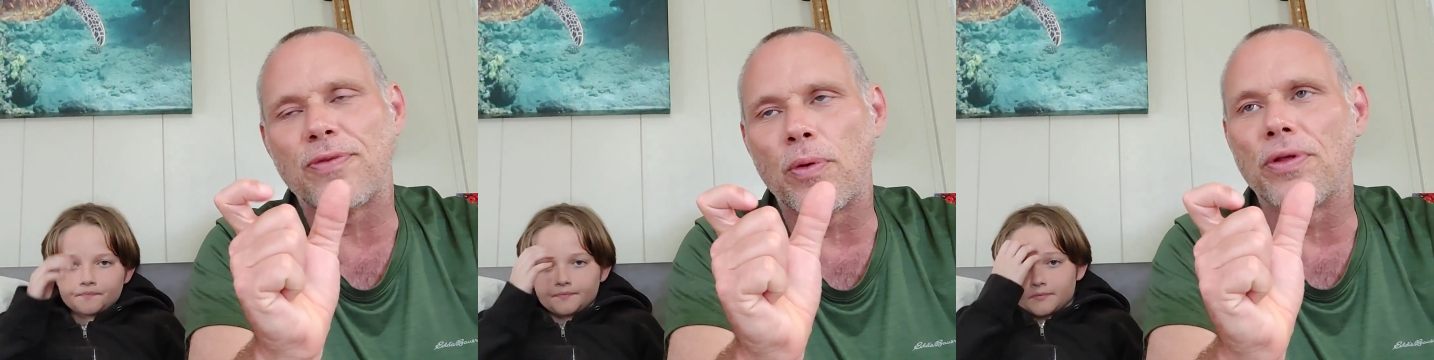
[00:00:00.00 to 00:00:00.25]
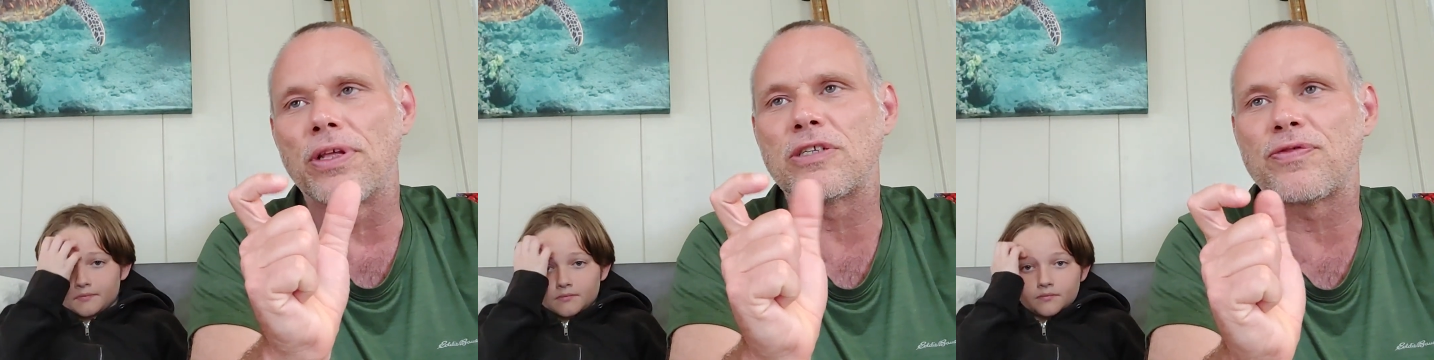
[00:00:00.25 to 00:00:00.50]
Speaker 1: for
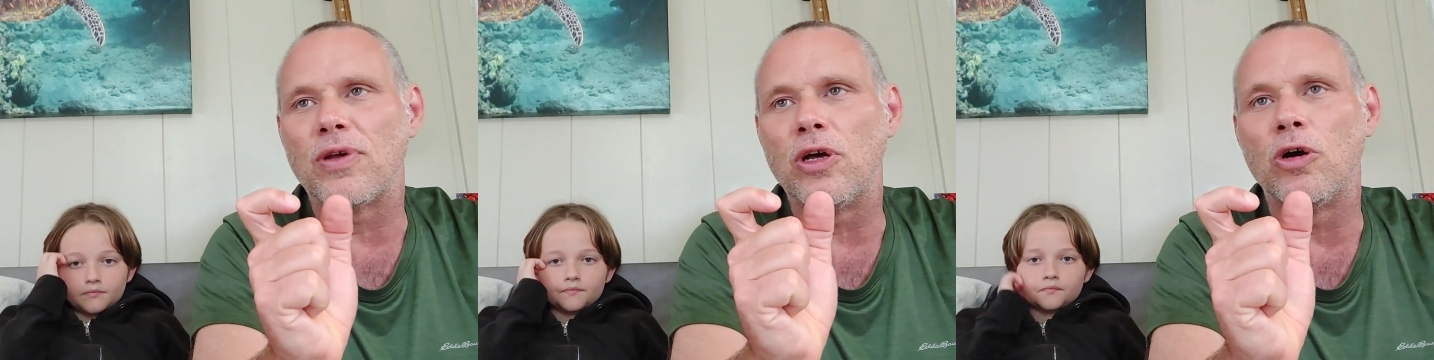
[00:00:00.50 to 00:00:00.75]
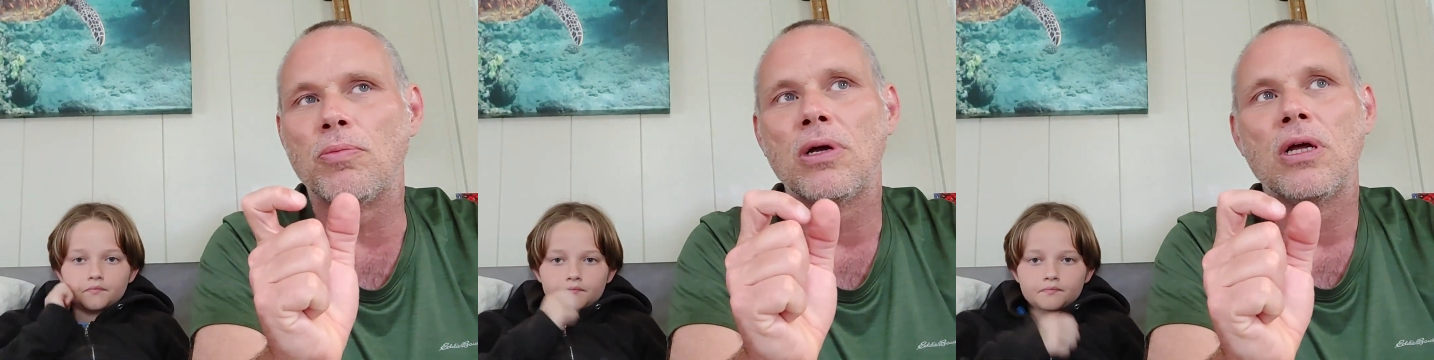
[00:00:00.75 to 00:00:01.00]
this
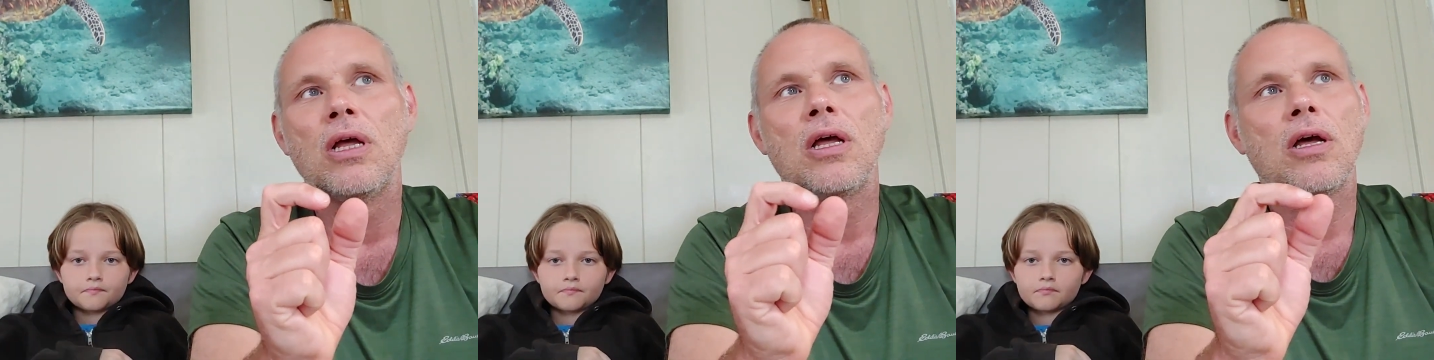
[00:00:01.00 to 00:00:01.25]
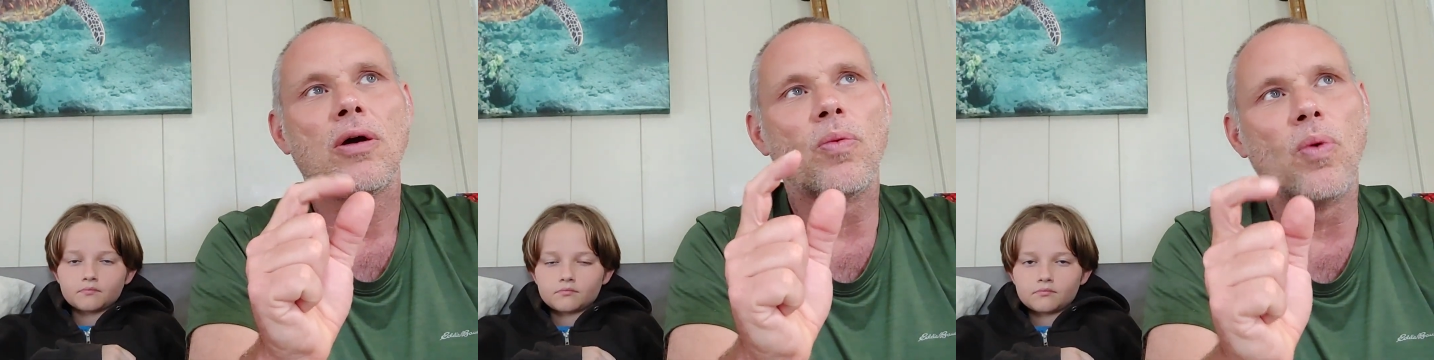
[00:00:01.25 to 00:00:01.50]
film
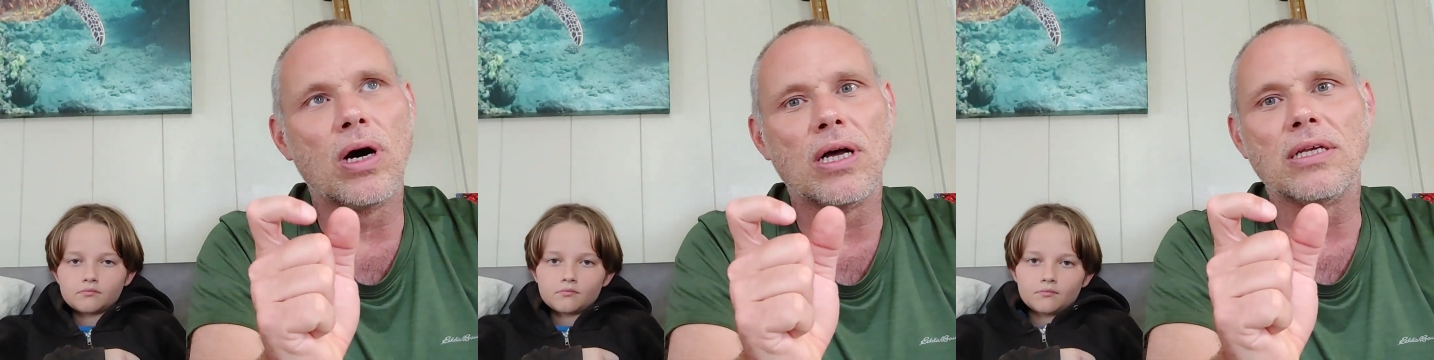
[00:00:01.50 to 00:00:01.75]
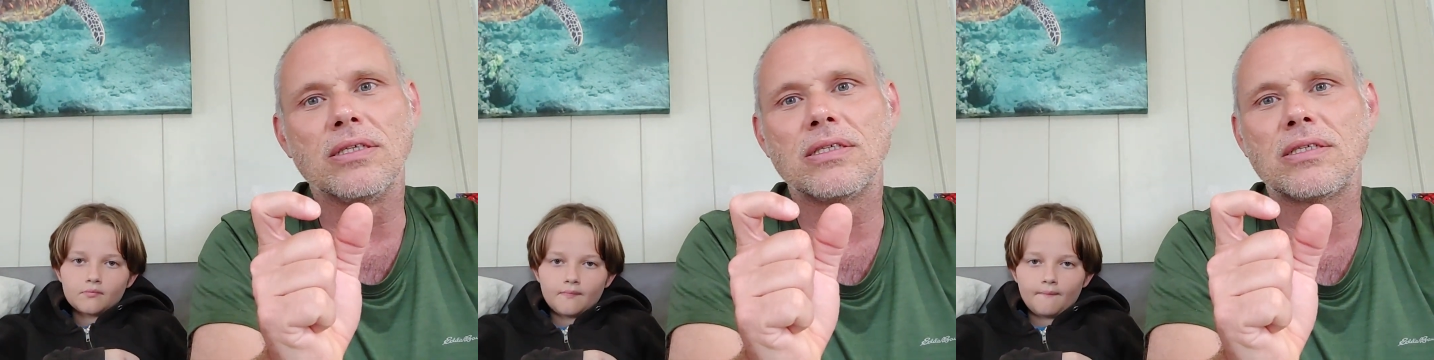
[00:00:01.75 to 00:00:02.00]

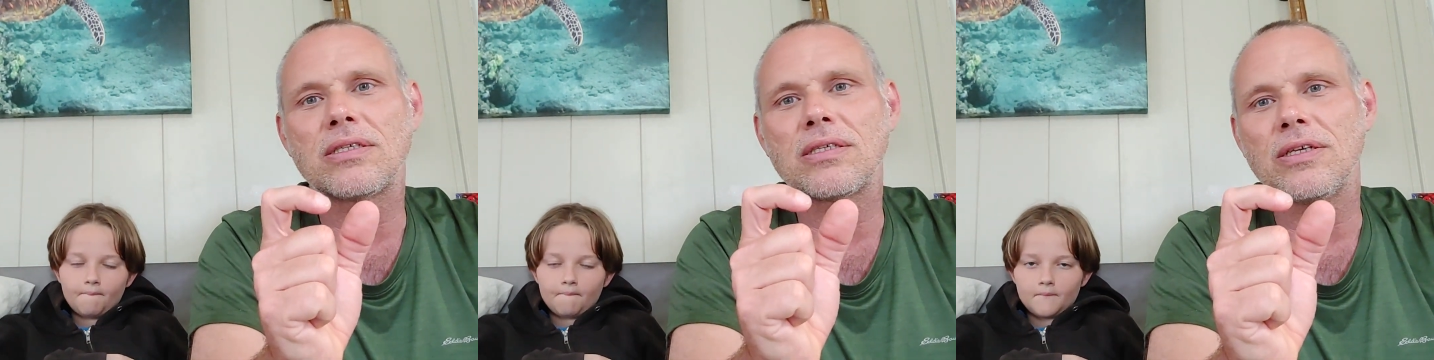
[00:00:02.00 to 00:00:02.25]
was